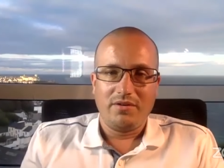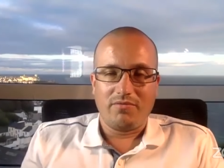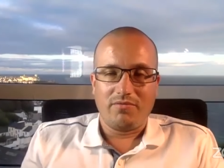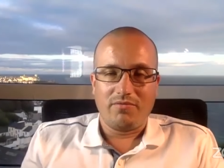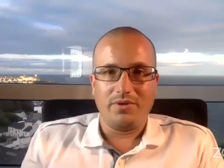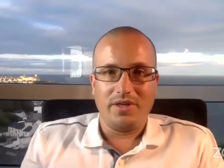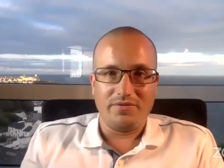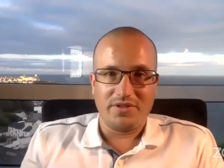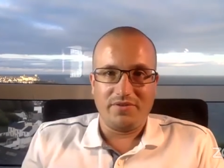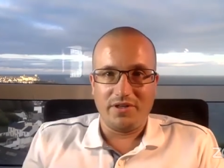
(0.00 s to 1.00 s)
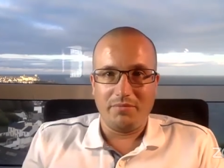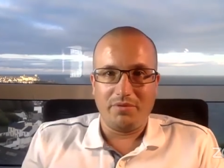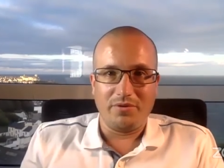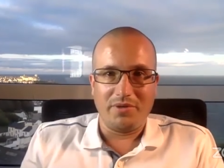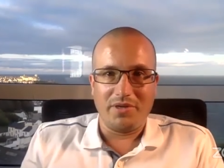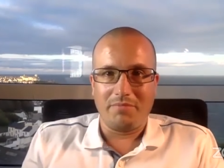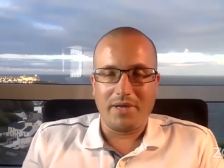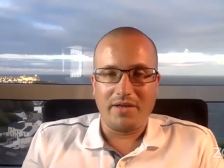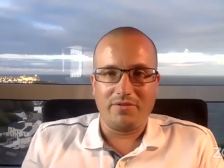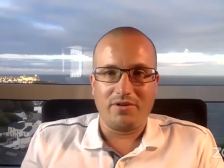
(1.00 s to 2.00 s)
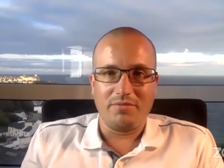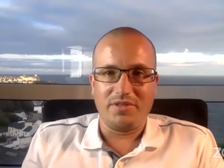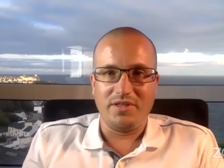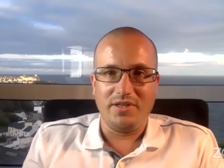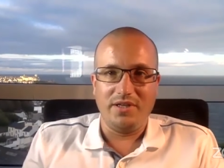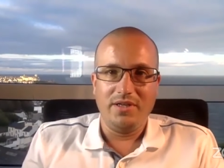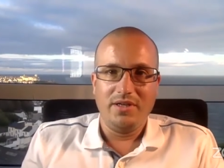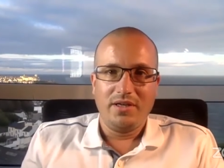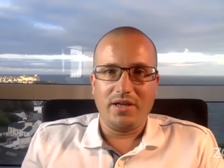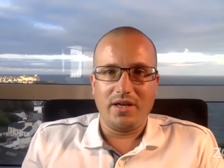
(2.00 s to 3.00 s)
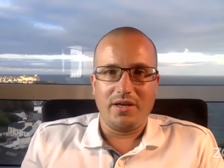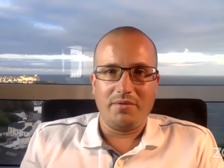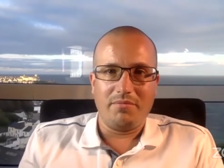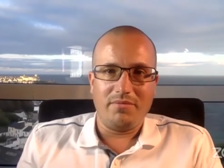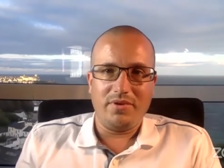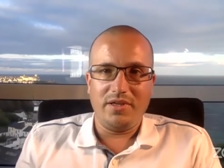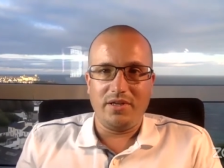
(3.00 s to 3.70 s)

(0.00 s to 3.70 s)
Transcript: Record levels of unemployment and bankruptcy, can